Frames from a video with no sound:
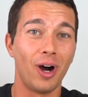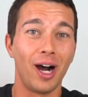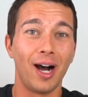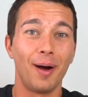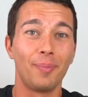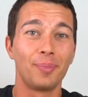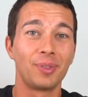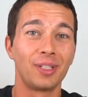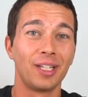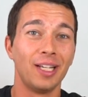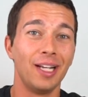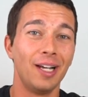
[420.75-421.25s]

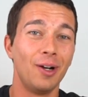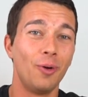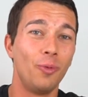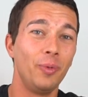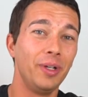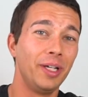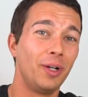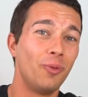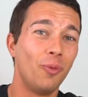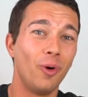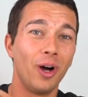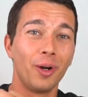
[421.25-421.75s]
hops
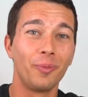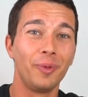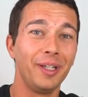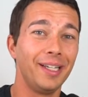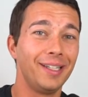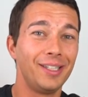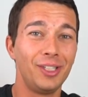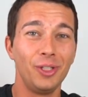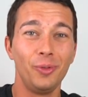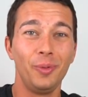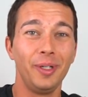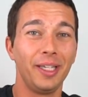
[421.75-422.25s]
week one,
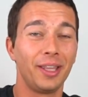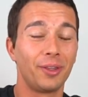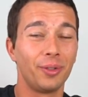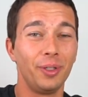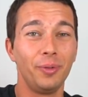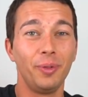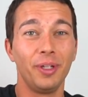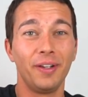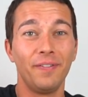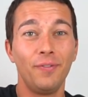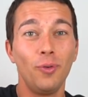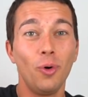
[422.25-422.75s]
week two, week
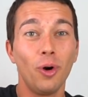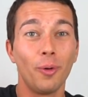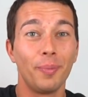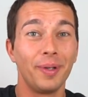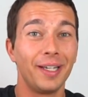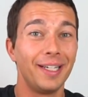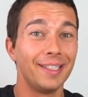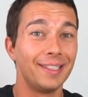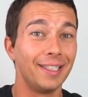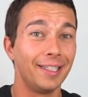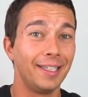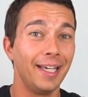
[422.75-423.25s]
three, week four,
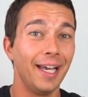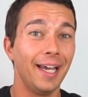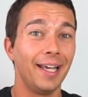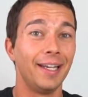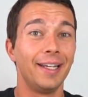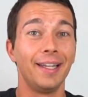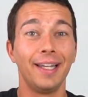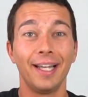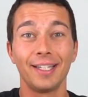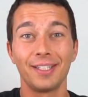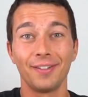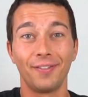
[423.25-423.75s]
because
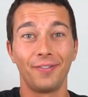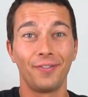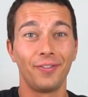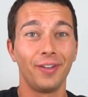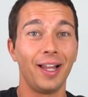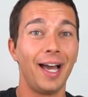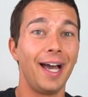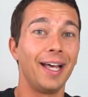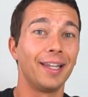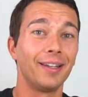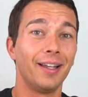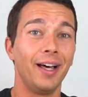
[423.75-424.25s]
again, that's a
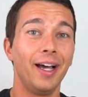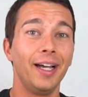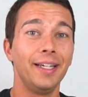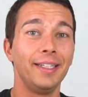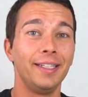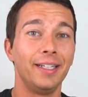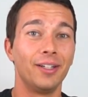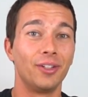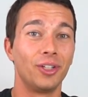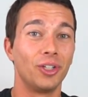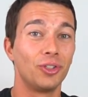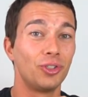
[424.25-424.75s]
flat
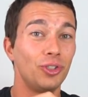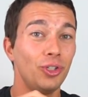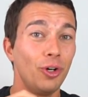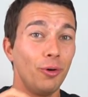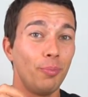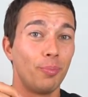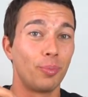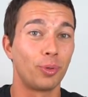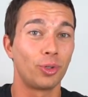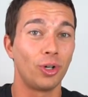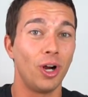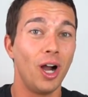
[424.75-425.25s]
line here. There's
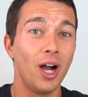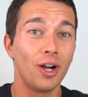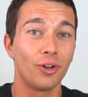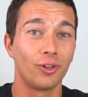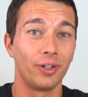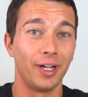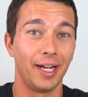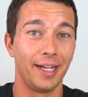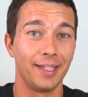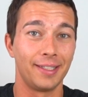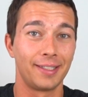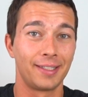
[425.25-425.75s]
no
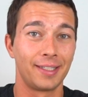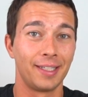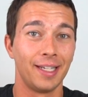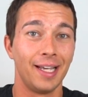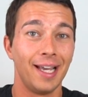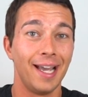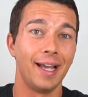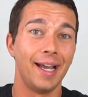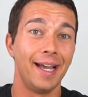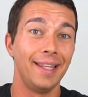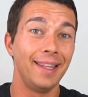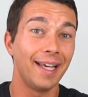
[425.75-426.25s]
progress.
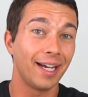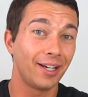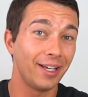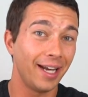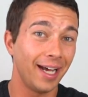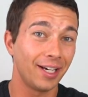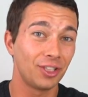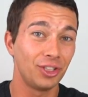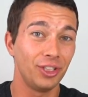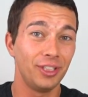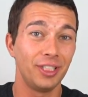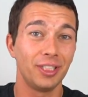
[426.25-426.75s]
And that could
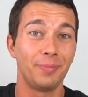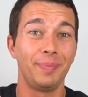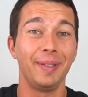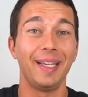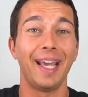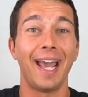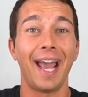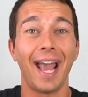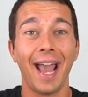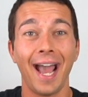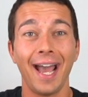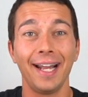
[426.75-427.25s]
actually just
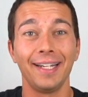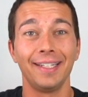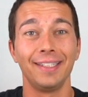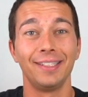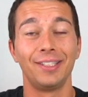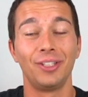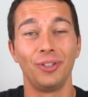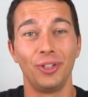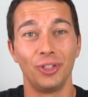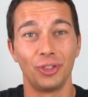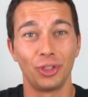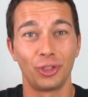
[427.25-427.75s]
be adding
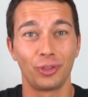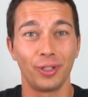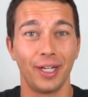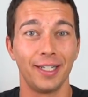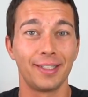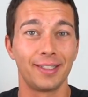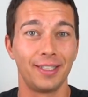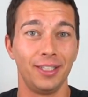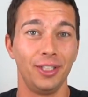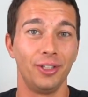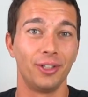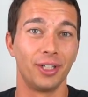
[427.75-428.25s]
to the
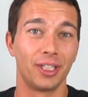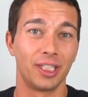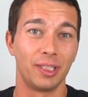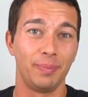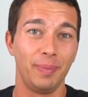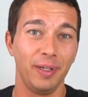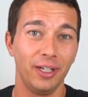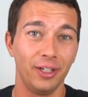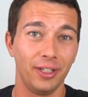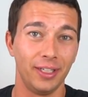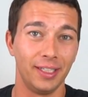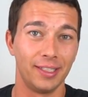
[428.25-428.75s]
stress that you're
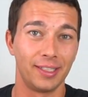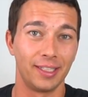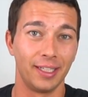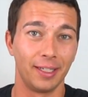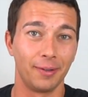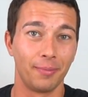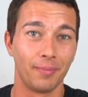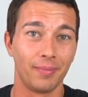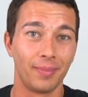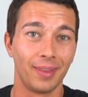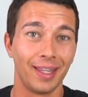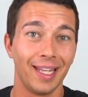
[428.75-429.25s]

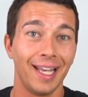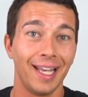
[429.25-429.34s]
experiencing.